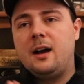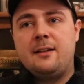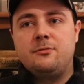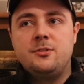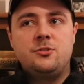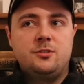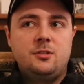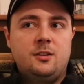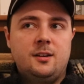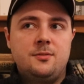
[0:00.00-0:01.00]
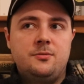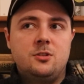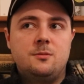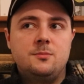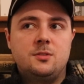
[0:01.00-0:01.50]
average, you know, kind of
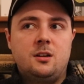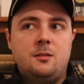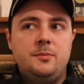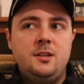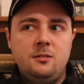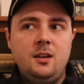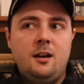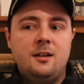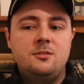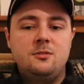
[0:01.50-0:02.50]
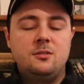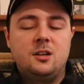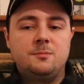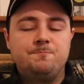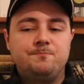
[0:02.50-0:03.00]
films. But yeah, I do
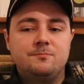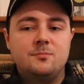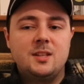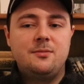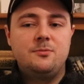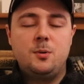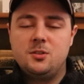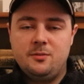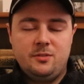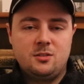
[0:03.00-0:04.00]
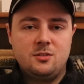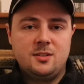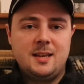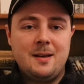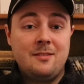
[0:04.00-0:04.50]
have positive things to
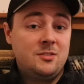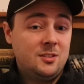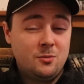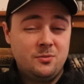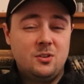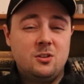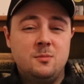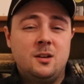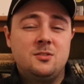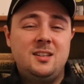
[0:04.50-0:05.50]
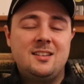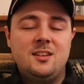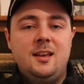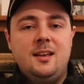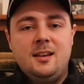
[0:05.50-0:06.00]
say about every single film. So yes,
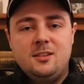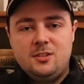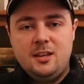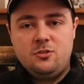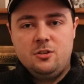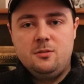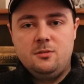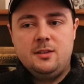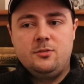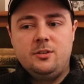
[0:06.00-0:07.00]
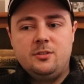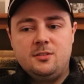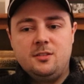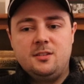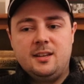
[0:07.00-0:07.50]
stay tuned if you're
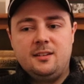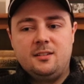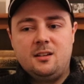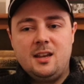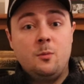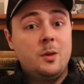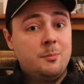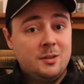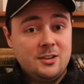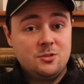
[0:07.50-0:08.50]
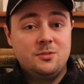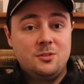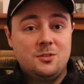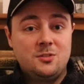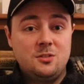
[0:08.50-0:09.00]
interested, and it'll be a pleasure, of
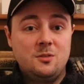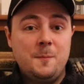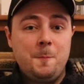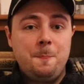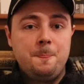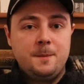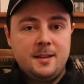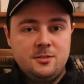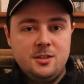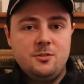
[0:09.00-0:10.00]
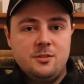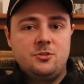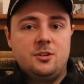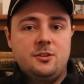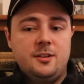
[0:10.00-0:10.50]
course, to continue this
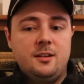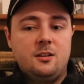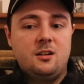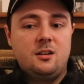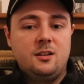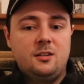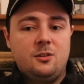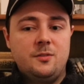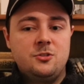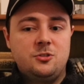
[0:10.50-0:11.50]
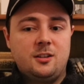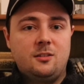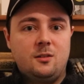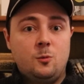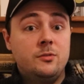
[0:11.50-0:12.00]
journey, you know, on this
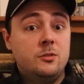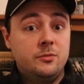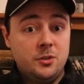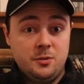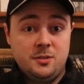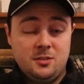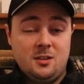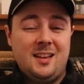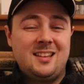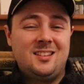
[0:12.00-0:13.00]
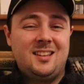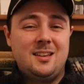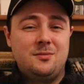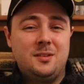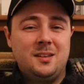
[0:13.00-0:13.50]
channel with you viewers. And that's the
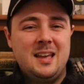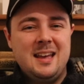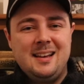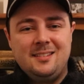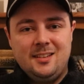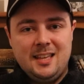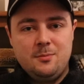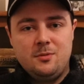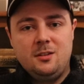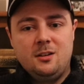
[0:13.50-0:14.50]
key thing, to keep the, you